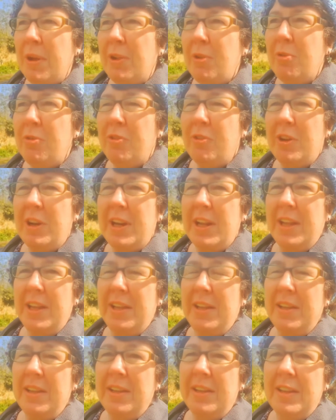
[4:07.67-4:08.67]

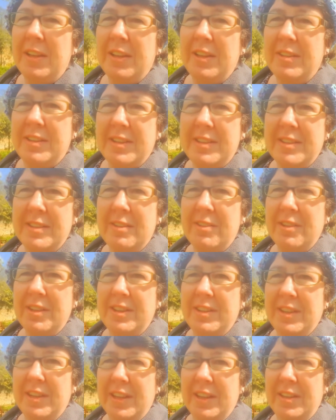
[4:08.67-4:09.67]
willfully
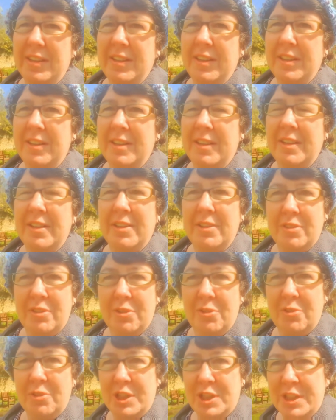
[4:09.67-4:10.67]
deciding
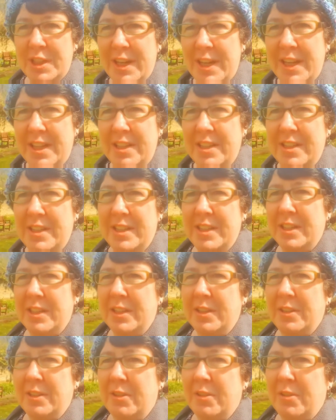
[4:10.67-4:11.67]
to
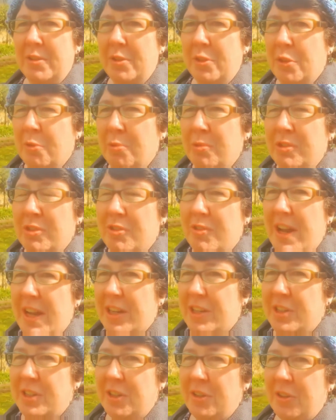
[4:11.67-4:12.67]
change the
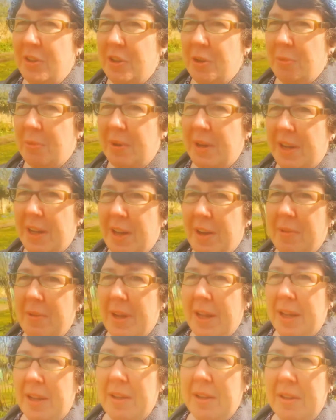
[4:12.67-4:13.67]
direction that we're
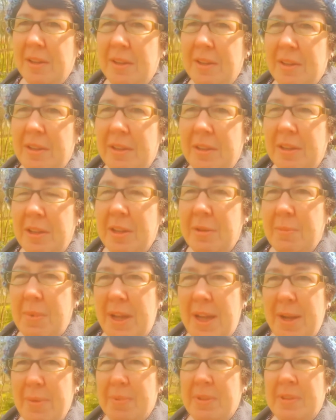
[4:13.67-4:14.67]
going.
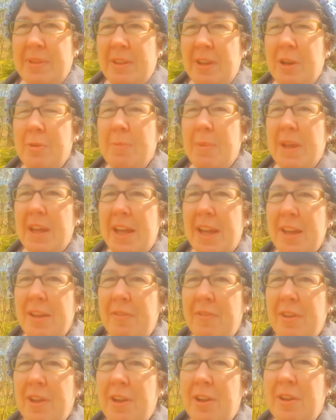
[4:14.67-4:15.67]
Perhaps our
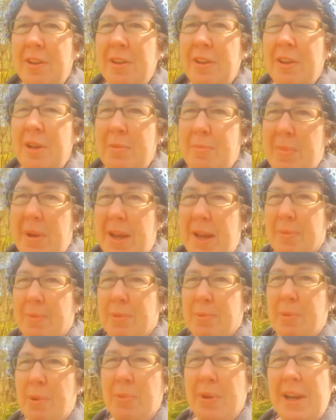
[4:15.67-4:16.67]
behaviour,
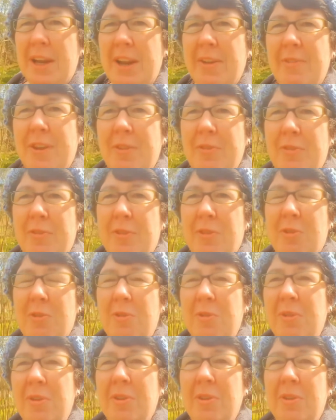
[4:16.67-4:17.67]
perhaps what we're living
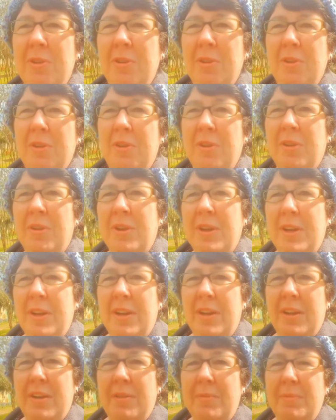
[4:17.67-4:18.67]
for,
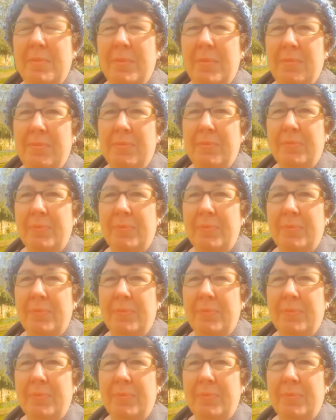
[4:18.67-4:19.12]
um,